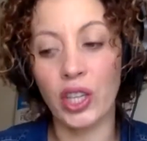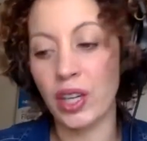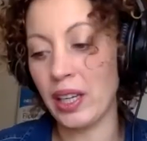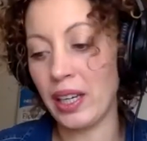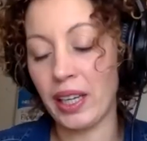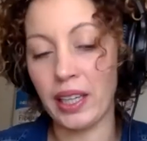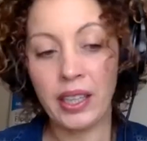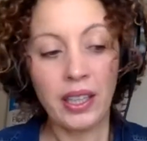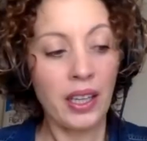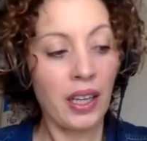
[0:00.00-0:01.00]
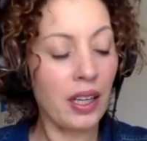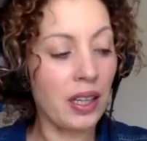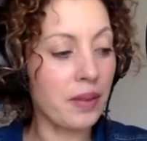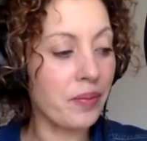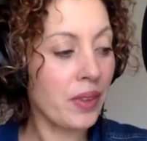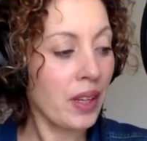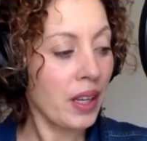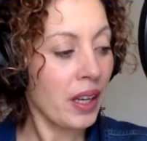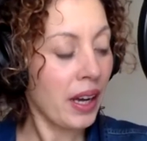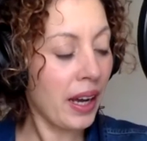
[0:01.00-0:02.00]
journaling,
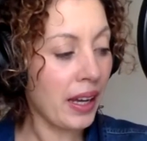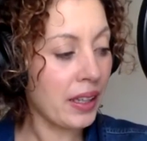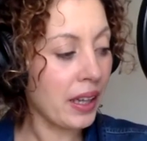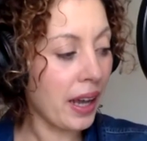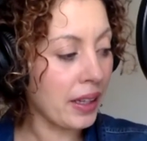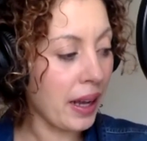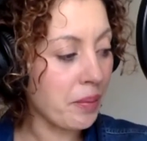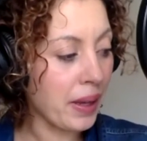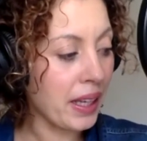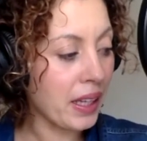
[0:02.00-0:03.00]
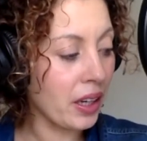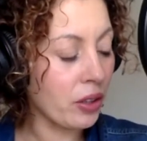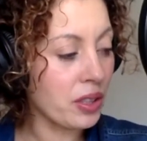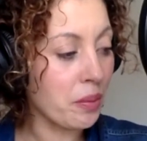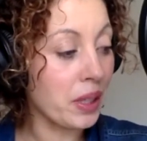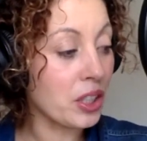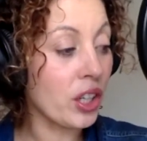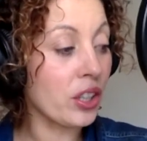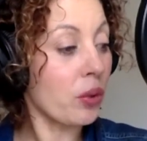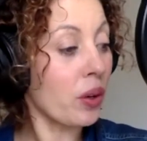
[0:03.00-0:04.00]
and making notes in my
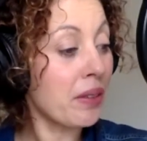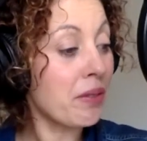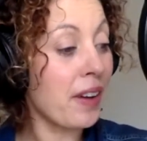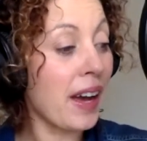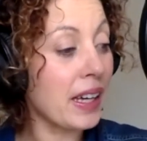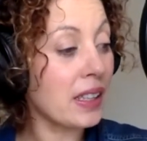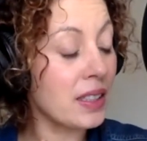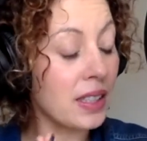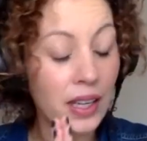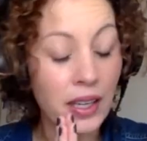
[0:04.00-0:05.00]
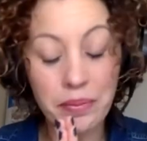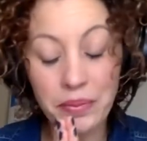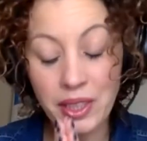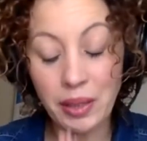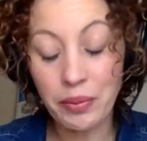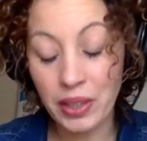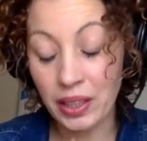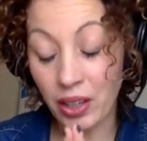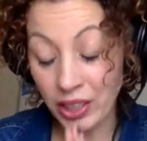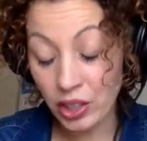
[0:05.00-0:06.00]
journal. And in fact, something
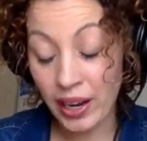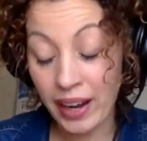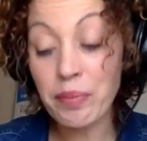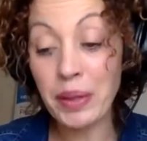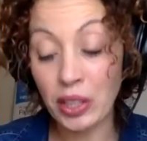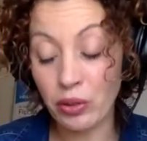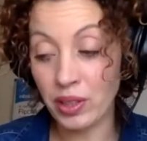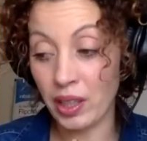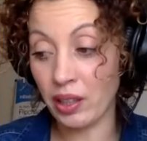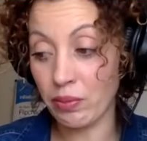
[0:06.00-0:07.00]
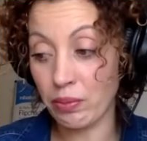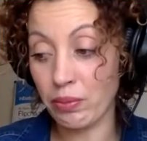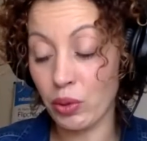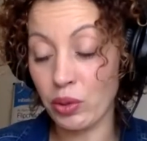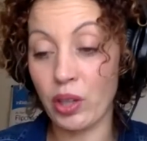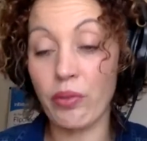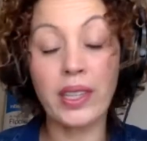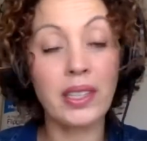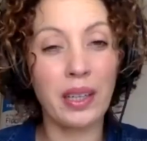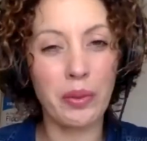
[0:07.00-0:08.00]
that have been using more so
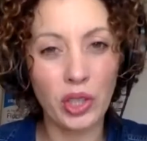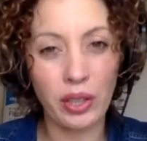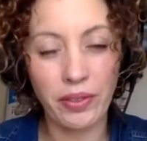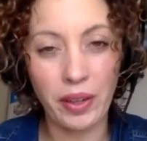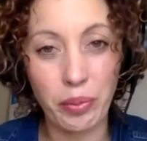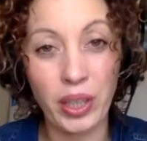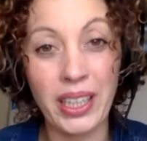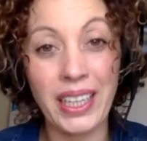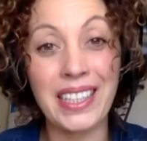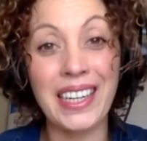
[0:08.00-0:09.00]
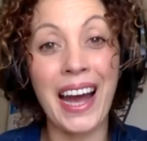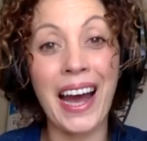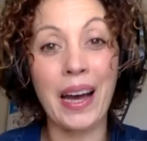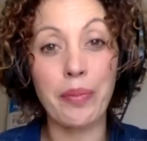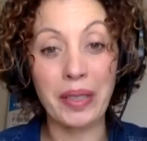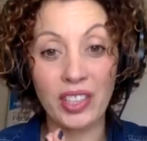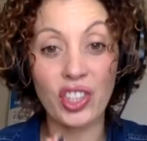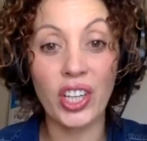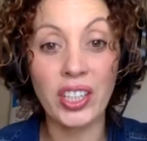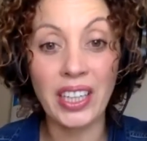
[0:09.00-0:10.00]
recently, which I find brilliant, is an app. It's a
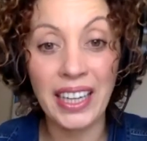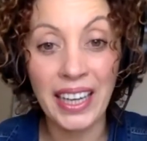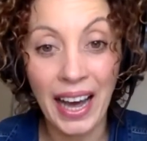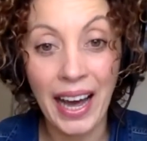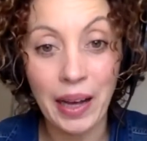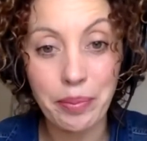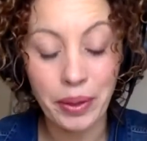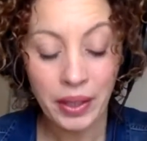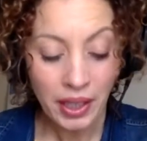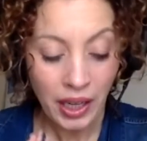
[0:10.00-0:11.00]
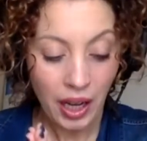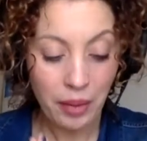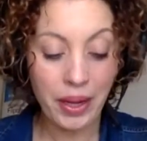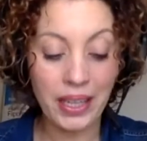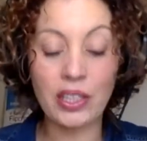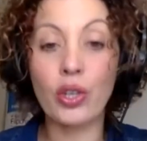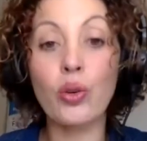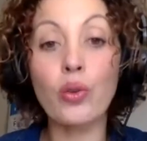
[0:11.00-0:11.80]
journaling app, and it's called